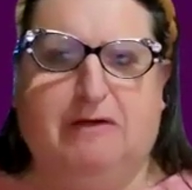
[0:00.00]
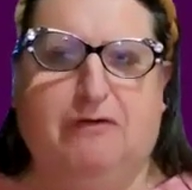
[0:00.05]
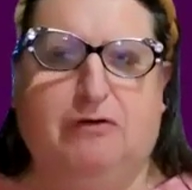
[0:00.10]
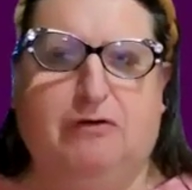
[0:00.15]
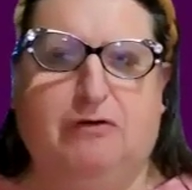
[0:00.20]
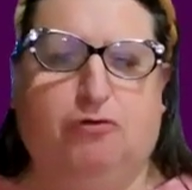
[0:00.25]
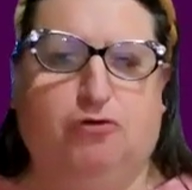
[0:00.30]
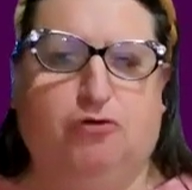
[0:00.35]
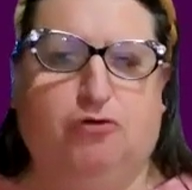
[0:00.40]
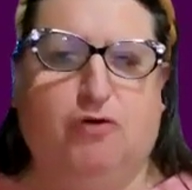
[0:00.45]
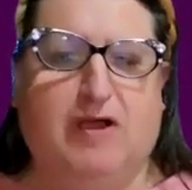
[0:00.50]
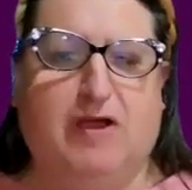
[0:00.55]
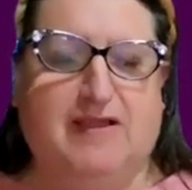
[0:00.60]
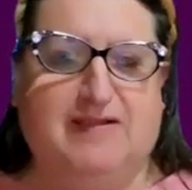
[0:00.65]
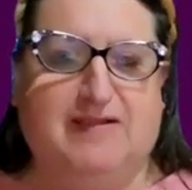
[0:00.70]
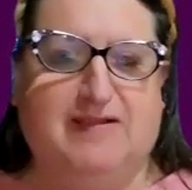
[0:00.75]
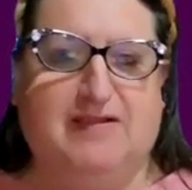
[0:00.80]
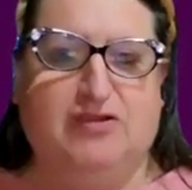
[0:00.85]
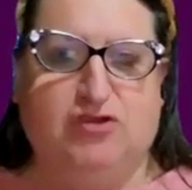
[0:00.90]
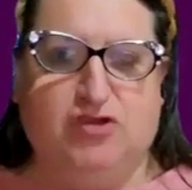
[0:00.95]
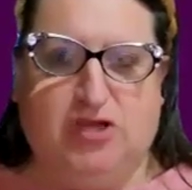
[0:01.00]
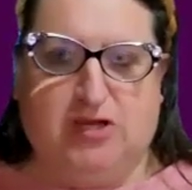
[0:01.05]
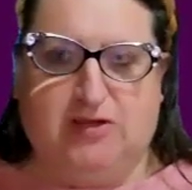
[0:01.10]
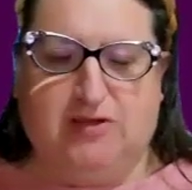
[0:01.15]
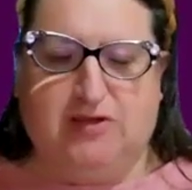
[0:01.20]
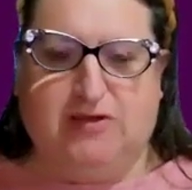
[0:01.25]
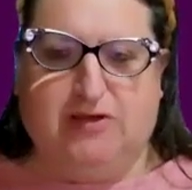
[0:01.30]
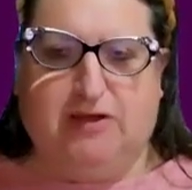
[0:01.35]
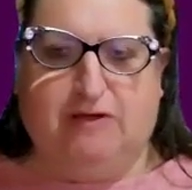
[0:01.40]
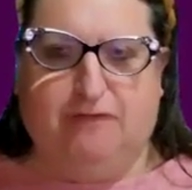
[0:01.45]
if you're trans and
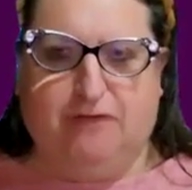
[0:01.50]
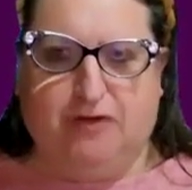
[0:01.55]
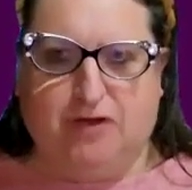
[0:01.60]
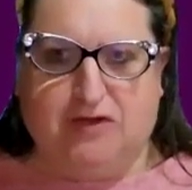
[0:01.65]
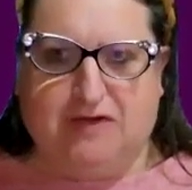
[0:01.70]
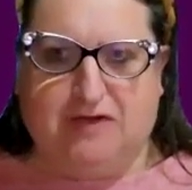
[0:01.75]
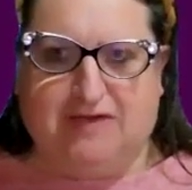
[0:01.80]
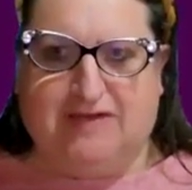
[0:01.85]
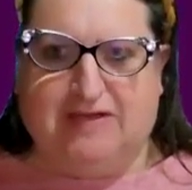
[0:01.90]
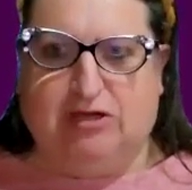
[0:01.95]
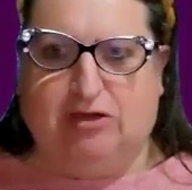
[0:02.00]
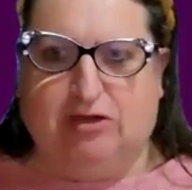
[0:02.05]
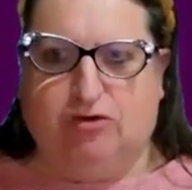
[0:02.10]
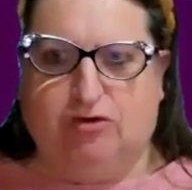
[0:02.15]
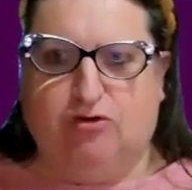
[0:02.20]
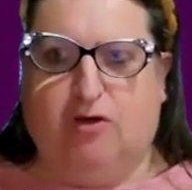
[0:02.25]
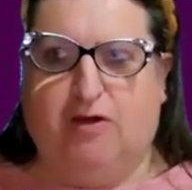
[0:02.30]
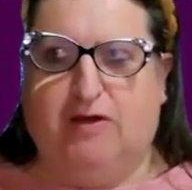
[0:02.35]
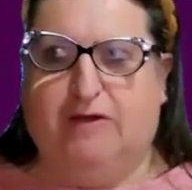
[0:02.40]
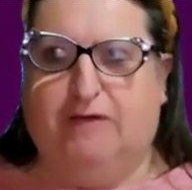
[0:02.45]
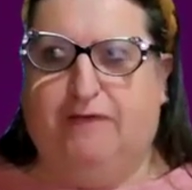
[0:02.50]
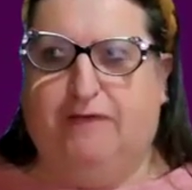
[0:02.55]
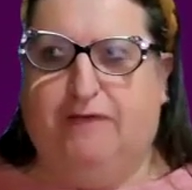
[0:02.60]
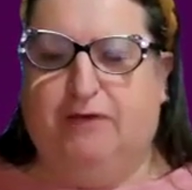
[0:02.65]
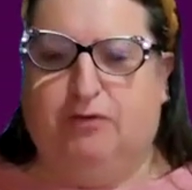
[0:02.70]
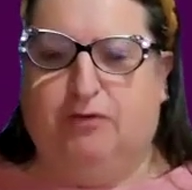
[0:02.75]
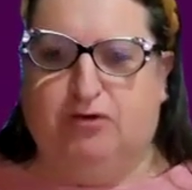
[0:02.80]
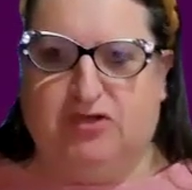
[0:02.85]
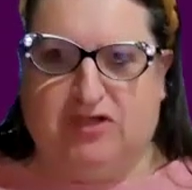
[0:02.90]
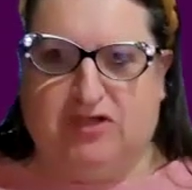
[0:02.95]
gender diverse, then you're trying to
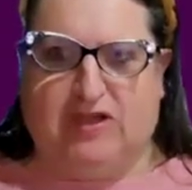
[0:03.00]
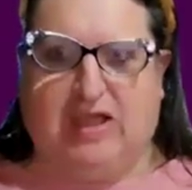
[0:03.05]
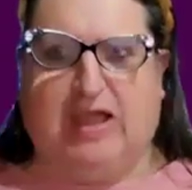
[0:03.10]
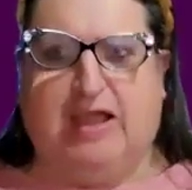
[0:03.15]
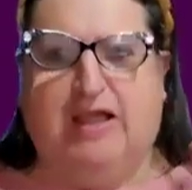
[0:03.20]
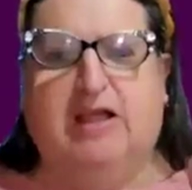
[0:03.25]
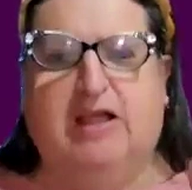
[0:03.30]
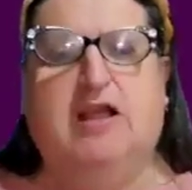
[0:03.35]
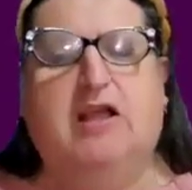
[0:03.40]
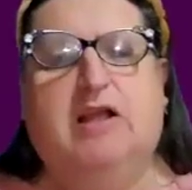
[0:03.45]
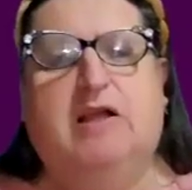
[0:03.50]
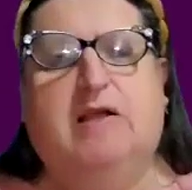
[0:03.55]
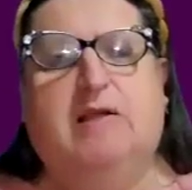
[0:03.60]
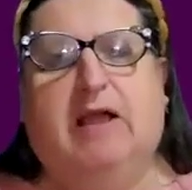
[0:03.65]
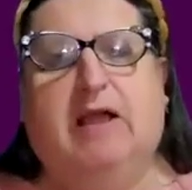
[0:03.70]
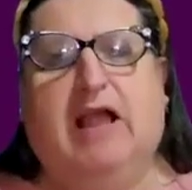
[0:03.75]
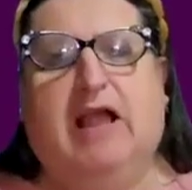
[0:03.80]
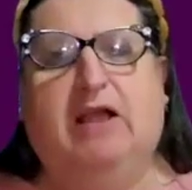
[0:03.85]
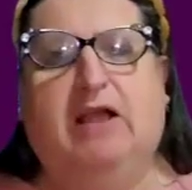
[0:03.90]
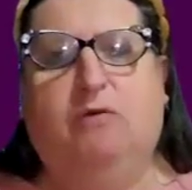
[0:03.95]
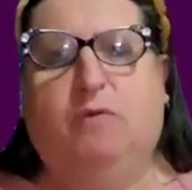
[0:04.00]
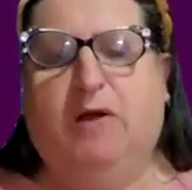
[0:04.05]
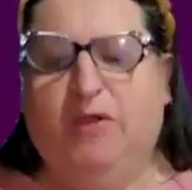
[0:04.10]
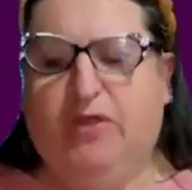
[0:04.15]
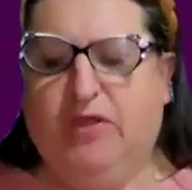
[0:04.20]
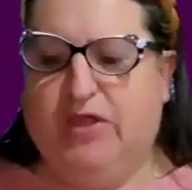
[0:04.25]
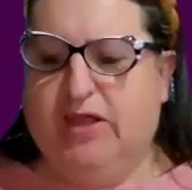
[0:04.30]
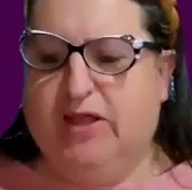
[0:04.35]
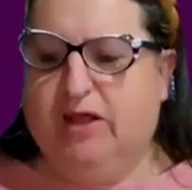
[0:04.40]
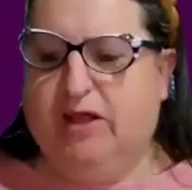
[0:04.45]
filter that. And one
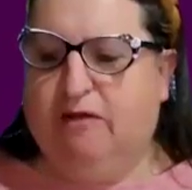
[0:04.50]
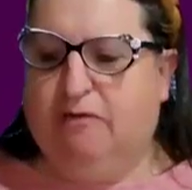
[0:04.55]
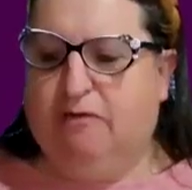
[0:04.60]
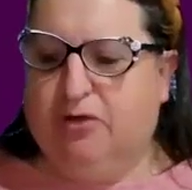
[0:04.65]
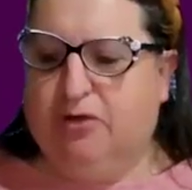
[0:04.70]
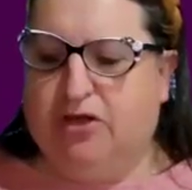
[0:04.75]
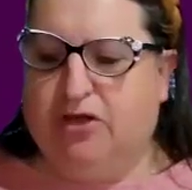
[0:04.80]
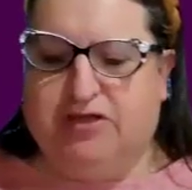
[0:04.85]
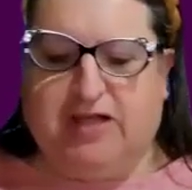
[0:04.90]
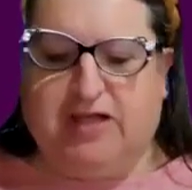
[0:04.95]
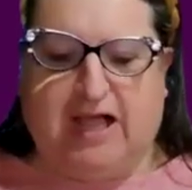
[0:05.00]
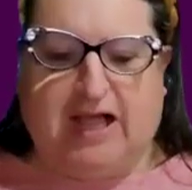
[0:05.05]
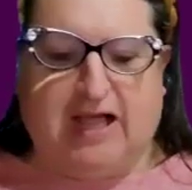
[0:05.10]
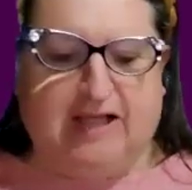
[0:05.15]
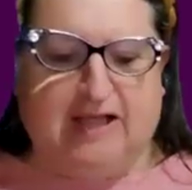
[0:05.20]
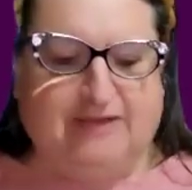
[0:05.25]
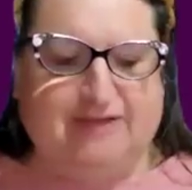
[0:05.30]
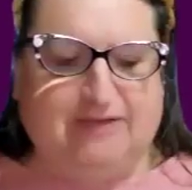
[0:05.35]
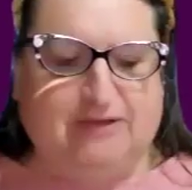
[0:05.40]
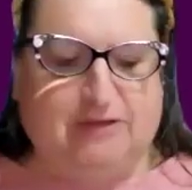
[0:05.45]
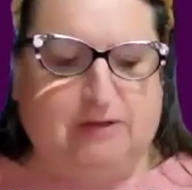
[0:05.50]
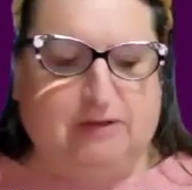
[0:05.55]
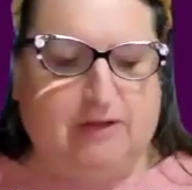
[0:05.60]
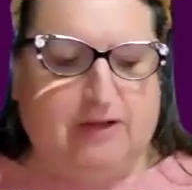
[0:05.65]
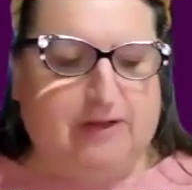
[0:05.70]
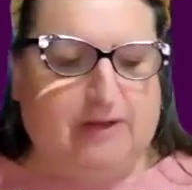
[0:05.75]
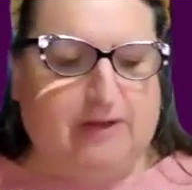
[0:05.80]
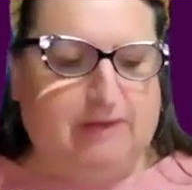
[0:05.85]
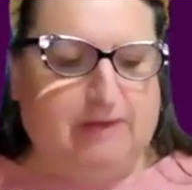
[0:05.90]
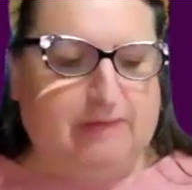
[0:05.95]
thing I wanted to ask you,
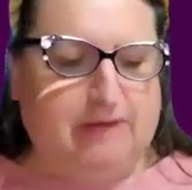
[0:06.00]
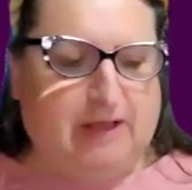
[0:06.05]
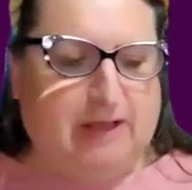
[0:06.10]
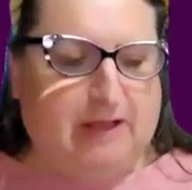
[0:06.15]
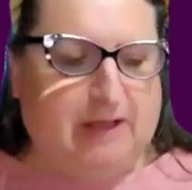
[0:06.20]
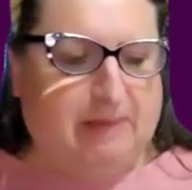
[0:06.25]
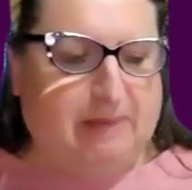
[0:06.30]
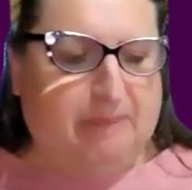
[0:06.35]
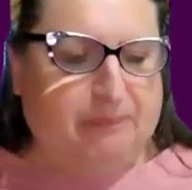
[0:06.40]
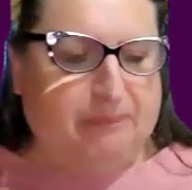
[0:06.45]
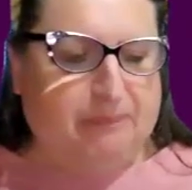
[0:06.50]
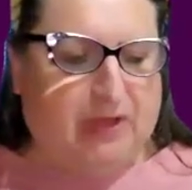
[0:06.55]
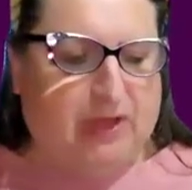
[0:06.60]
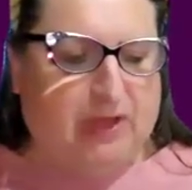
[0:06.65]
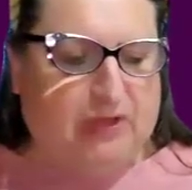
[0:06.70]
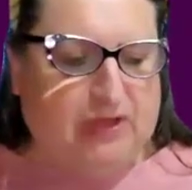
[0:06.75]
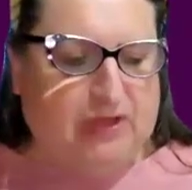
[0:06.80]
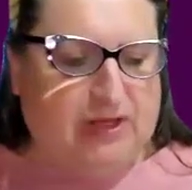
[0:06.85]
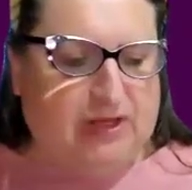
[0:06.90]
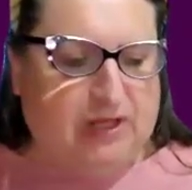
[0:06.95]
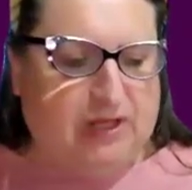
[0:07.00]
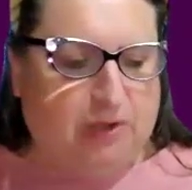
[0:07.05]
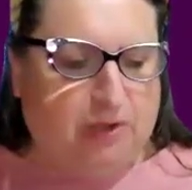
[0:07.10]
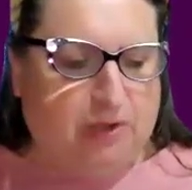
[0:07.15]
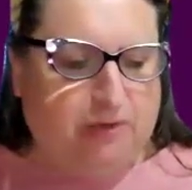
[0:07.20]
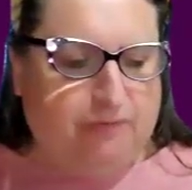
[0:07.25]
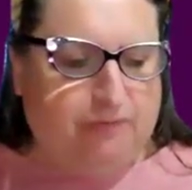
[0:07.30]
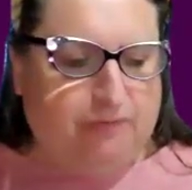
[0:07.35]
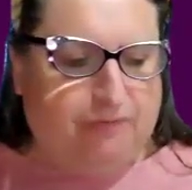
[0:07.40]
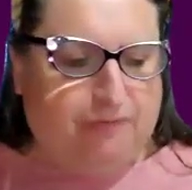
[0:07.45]
and I think a
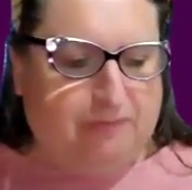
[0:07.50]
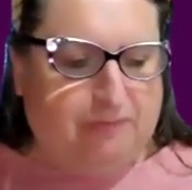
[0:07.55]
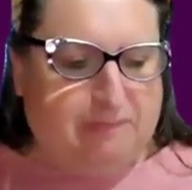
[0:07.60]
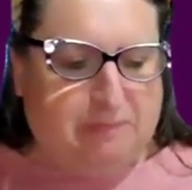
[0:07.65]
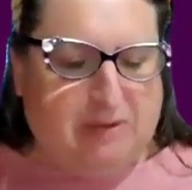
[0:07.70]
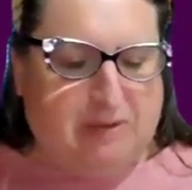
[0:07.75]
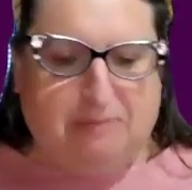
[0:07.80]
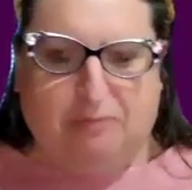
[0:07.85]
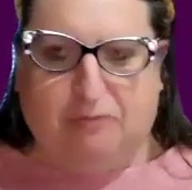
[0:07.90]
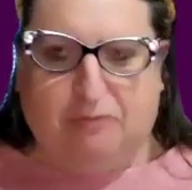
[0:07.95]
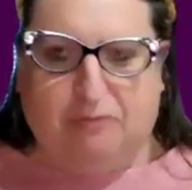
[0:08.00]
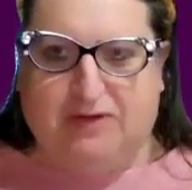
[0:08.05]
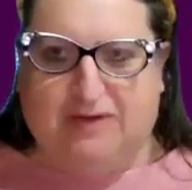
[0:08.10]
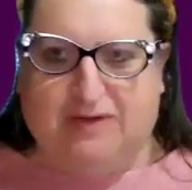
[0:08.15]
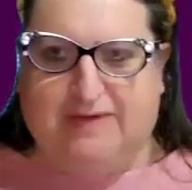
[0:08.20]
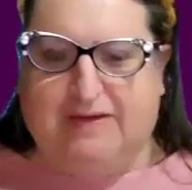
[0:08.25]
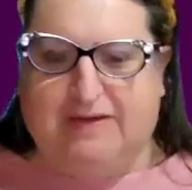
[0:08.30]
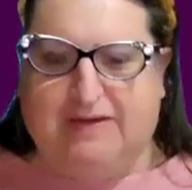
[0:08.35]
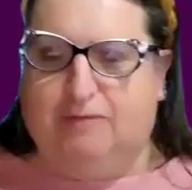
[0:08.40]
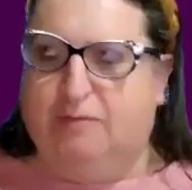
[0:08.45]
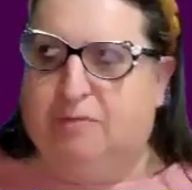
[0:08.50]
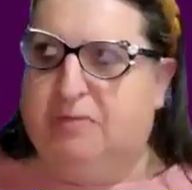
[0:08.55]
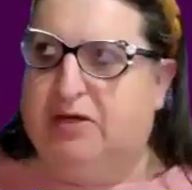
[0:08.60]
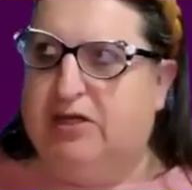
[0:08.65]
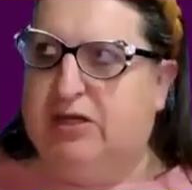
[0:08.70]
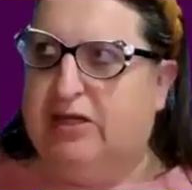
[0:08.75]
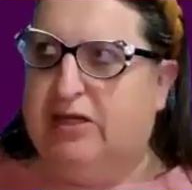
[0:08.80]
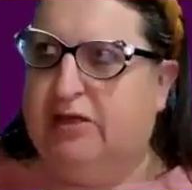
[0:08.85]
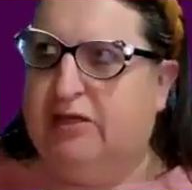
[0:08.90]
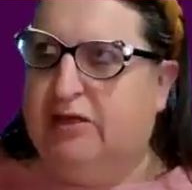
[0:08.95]
lot of people listening will
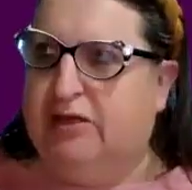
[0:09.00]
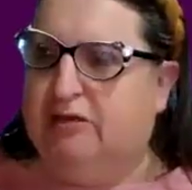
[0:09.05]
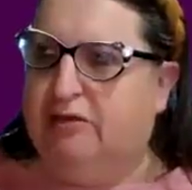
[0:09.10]
be